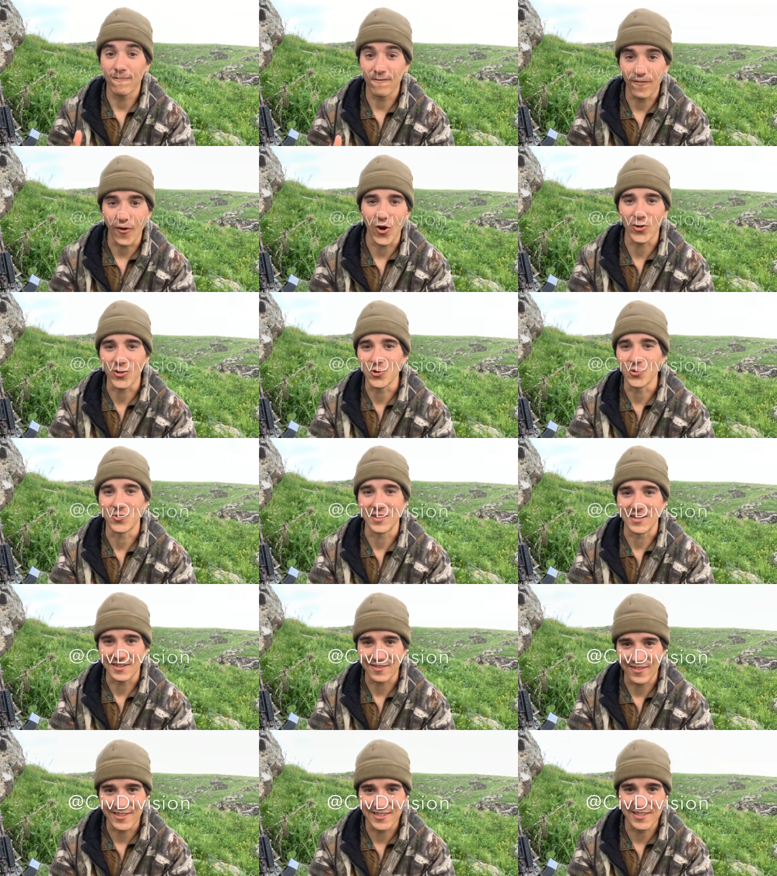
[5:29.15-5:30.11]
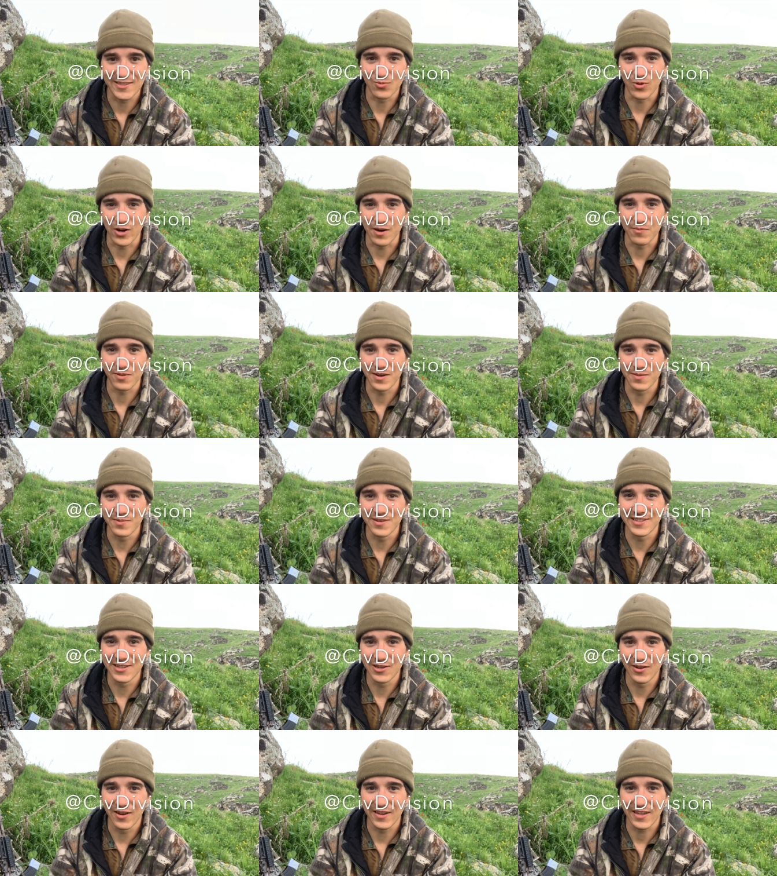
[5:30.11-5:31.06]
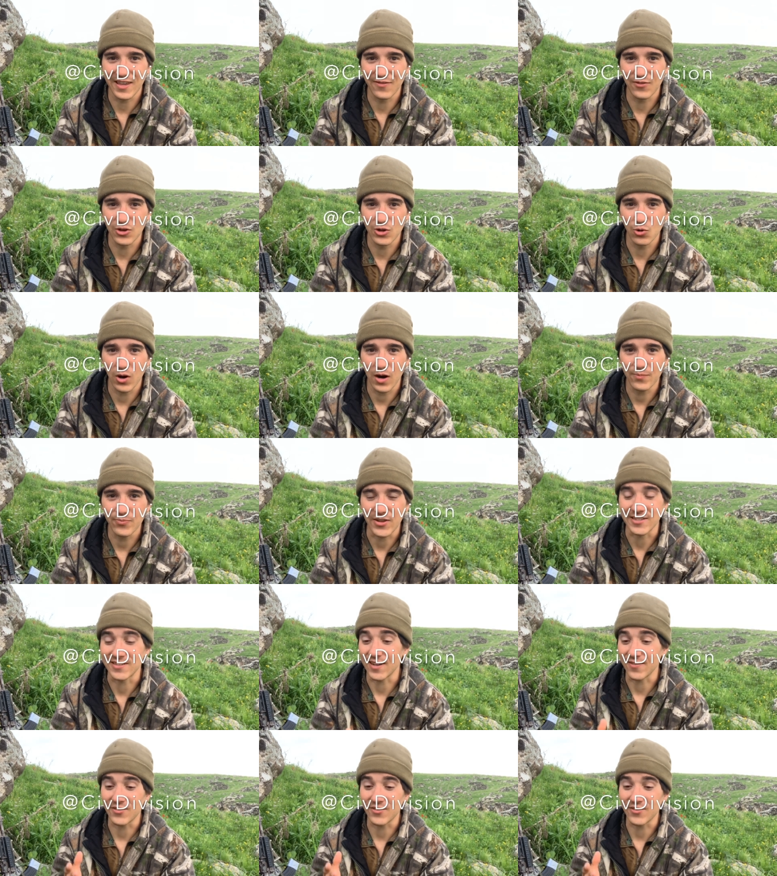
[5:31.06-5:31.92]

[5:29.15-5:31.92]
Follow it. This is where I'm gonna be do giving you updates.